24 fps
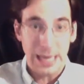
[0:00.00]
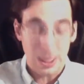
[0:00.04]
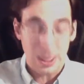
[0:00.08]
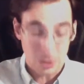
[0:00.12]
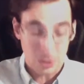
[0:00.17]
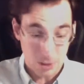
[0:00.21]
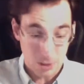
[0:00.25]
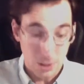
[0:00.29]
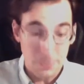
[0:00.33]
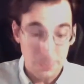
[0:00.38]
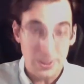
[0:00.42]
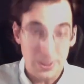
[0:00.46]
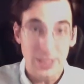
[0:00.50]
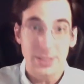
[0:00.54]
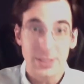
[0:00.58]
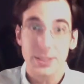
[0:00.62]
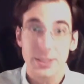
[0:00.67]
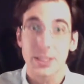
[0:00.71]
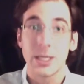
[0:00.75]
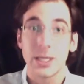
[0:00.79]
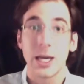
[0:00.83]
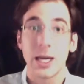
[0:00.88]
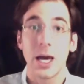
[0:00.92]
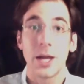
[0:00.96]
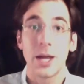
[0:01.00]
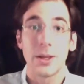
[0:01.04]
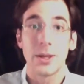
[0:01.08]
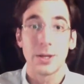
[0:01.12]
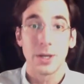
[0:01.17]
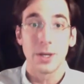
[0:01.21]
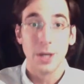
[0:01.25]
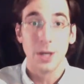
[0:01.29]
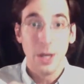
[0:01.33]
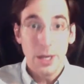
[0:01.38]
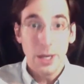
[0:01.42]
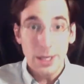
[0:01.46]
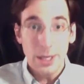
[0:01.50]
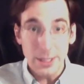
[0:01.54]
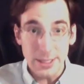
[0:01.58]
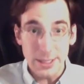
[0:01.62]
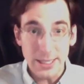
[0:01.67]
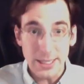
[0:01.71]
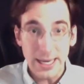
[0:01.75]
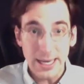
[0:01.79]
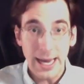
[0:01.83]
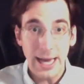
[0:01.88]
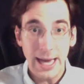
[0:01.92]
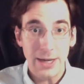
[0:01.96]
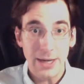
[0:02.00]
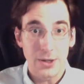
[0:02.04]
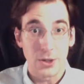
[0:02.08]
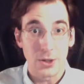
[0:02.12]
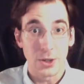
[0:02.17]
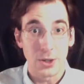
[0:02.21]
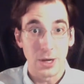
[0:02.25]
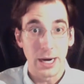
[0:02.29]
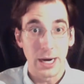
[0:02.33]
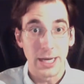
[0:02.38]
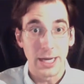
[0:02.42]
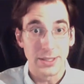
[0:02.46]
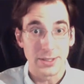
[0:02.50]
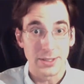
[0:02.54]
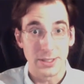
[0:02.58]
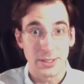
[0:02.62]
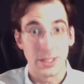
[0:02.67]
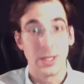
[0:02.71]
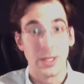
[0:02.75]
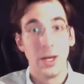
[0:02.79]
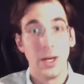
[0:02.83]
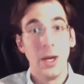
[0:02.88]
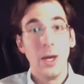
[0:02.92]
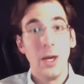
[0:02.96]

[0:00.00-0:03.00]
clumping it together and categorizing,